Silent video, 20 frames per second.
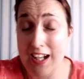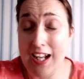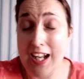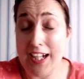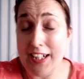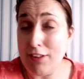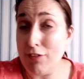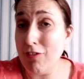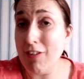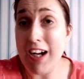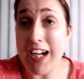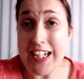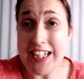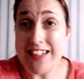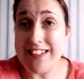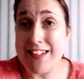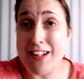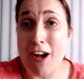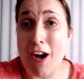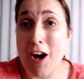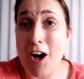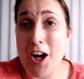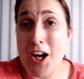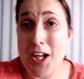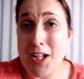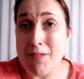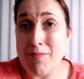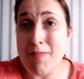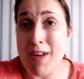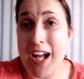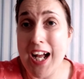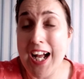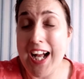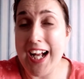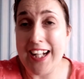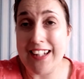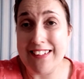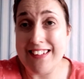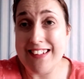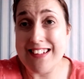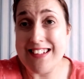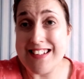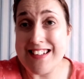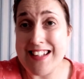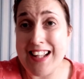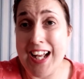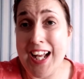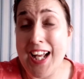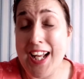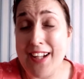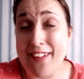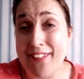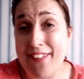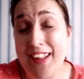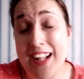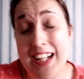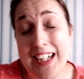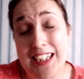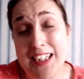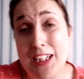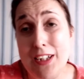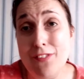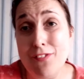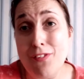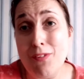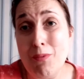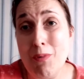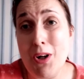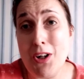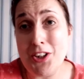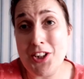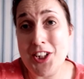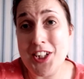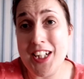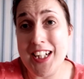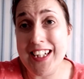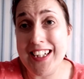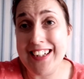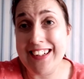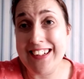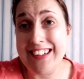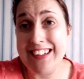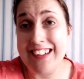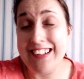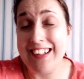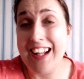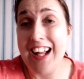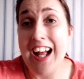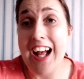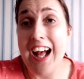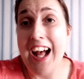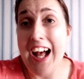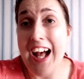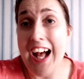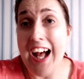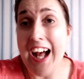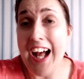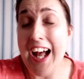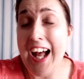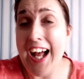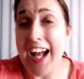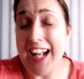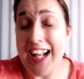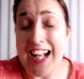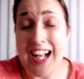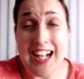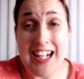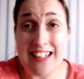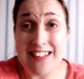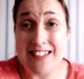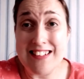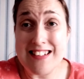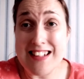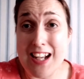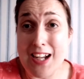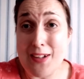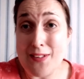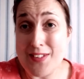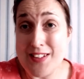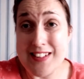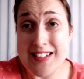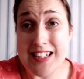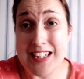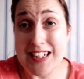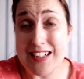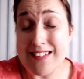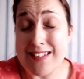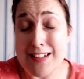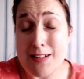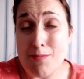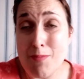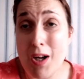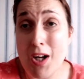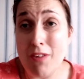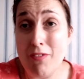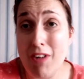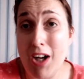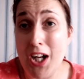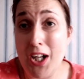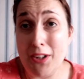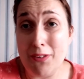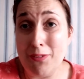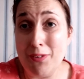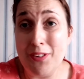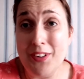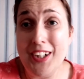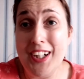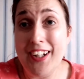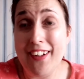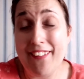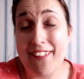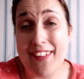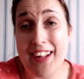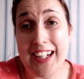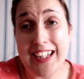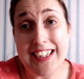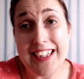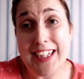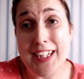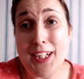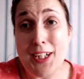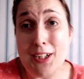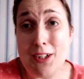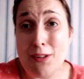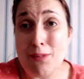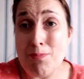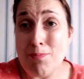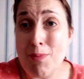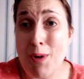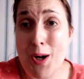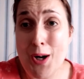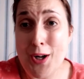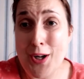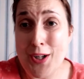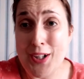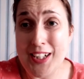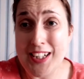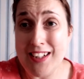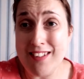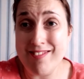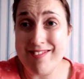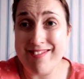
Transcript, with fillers: a great time, and uh, thank you for watching, uh, and I'll see you tomorrow. Thank you, bye.